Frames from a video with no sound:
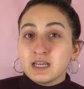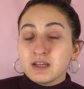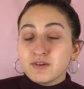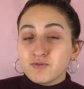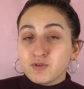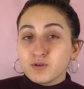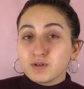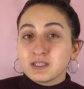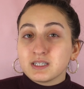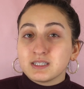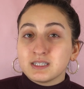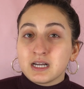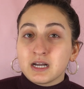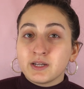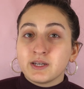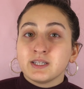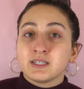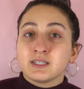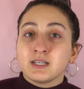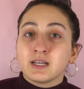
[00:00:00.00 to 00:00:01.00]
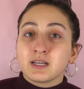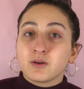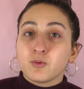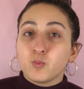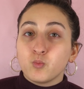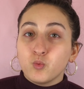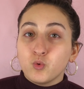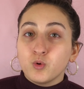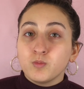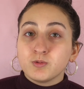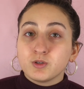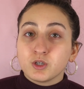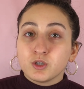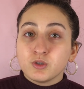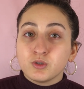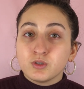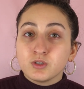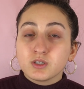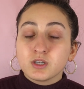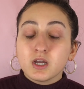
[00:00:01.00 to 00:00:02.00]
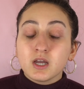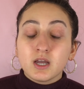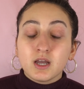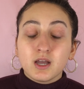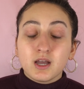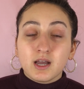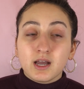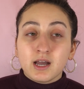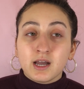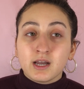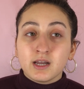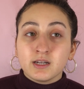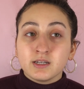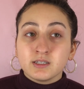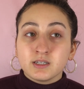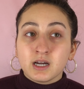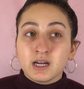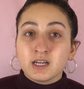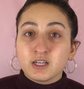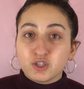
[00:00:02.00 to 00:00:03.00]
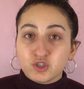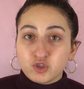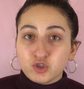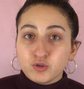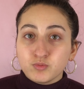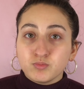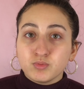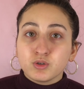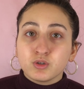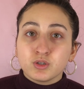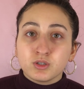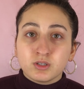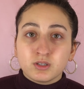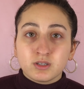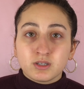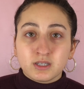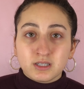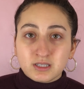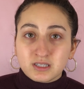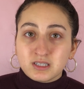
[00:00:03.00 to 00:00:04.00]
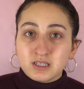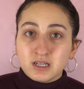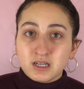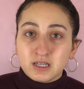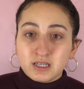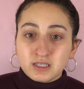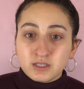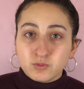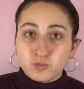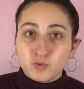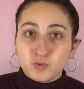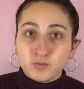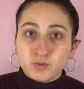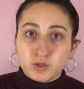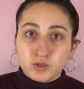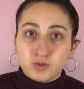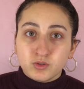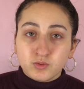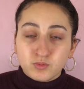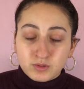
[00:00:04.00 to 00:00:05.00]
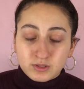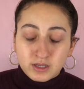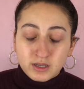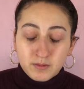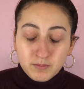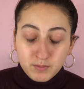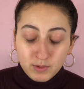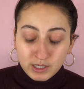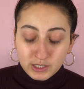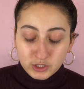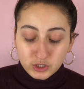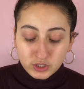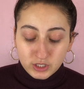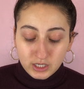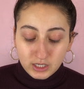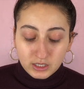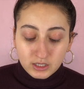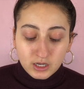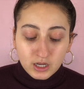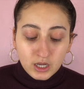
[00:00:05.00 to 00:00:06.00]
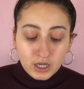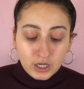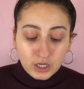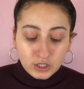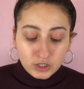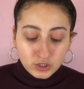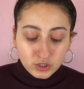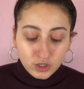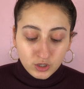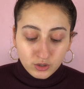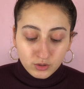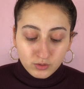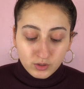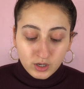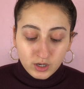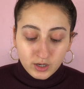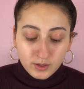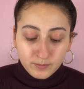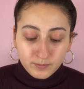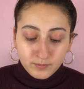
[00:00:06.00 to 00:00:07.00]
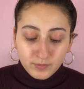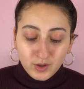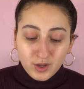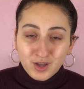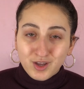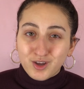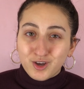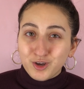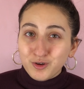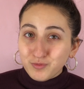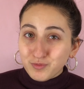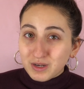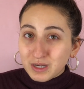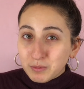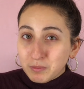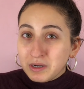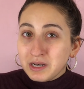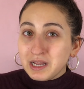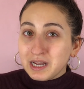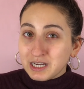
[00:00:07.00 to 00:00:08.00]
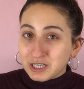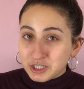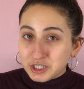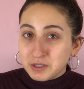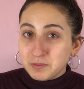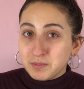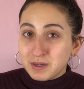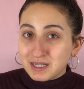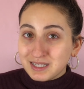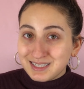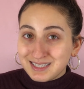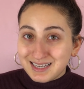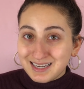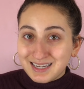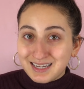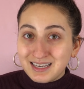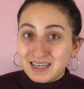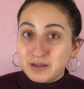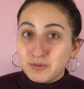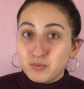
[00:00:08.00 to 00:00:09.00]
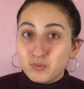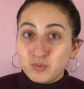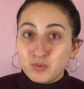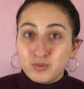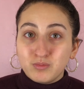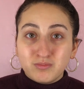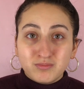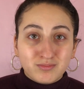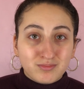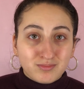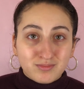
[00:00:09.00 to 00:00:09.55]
wrote it down as like warm toned, and I assumed because the concealer is warm toned, it was like my shade. So hopefully when I actually blend it in, it will,